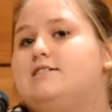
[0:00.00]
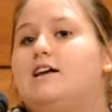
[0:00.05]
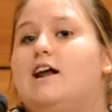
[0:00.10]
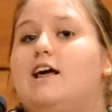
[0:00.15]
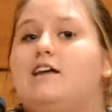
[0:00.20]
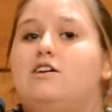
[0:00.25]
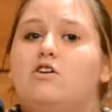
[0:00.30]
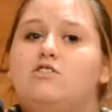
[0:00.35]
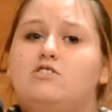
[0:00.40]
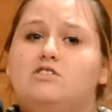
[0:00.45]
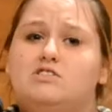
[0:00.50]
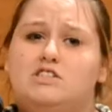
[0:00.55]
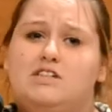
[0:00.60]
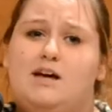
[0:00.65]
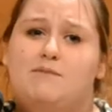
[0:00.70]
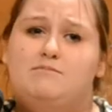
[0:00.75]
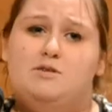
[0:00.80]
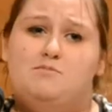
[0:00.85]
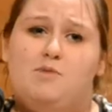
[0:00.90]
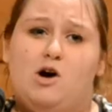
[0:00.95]
And I know there's an
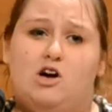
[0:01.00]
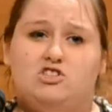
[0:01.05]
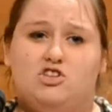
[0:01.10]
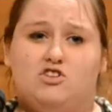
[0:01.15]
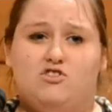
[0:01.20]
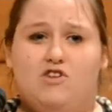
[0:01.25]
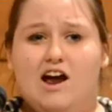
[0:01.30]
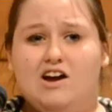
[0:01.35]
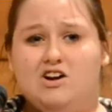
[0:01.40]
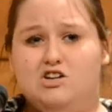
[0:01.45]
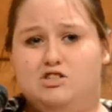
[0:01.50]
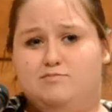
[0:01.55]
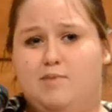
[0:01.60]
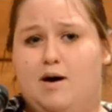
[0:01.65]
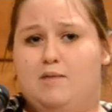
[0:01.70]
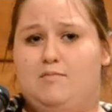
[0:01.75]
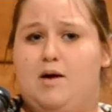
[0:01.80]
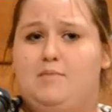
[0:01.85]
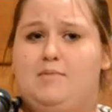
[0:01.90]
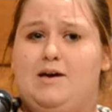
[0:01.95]
empty box of crackers
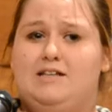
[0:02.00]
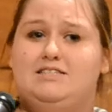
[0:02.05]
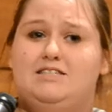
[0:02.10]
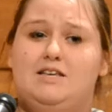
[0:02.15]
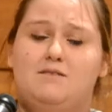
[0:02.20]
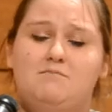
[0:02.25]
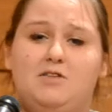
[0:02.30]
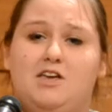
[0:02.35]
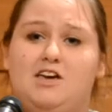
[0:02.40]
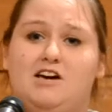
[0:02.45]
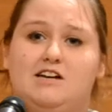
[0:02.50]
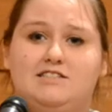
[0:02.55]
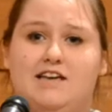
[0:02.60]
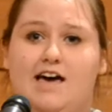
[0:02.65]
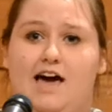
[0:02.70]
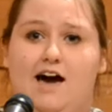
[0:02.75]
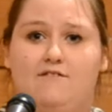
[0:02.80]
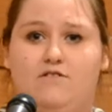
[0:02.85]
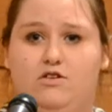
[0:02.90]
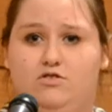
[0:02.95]
by my bed simply because I
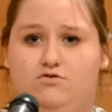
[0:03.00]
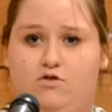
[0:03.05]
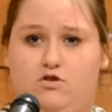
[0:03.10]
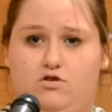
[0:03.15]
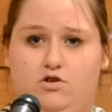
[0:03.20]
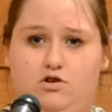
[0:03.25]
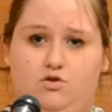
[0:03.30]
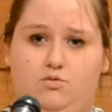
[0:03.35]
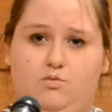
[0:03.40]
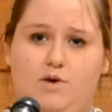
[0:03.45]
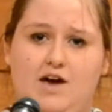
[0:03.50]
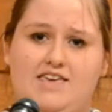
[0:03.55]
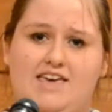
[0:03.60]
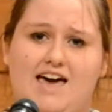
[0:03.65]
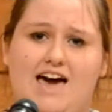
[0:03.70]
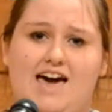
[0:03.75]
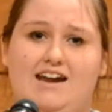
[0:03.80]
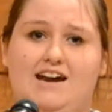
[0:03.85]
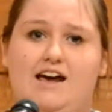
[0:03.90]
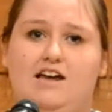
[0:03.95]
haven't thrown it away
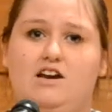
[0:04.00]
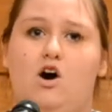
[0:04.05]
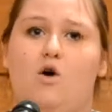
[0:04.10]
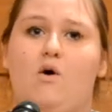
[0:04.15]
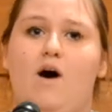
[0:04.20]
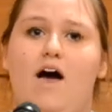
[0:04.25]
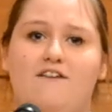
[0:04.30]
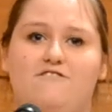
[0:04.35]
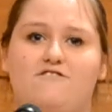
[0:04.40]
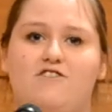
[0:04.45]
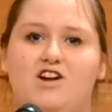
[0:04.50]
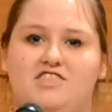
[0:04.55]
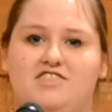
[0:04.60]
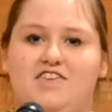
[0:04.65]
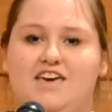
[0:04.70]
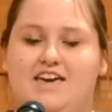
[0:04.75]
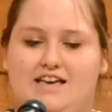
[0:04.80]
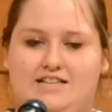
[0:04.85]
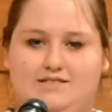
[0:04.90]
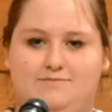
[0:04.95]
yet, and I know
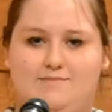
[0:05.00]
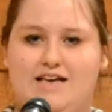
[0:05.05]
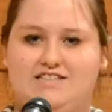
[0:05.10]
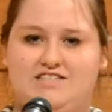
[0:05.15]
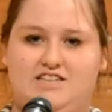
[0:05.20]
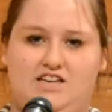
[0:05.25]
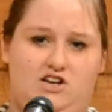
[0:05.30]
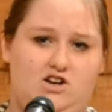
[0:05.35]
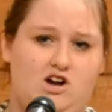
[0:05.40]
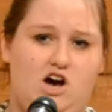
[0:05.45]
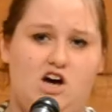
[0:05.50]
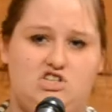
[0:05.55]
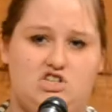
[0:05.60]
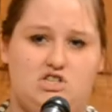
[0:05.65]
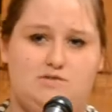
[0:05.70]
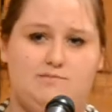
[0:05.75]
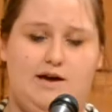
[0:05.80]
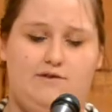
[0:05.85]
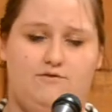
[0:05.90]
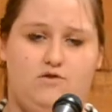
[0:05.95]
everything is messy, not
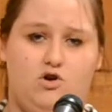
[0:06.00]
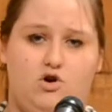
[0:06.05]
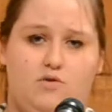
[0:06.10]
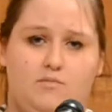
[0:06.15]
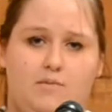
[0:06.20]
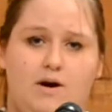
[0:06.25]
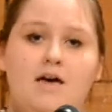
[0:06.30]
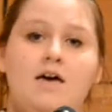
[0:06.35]
just my room.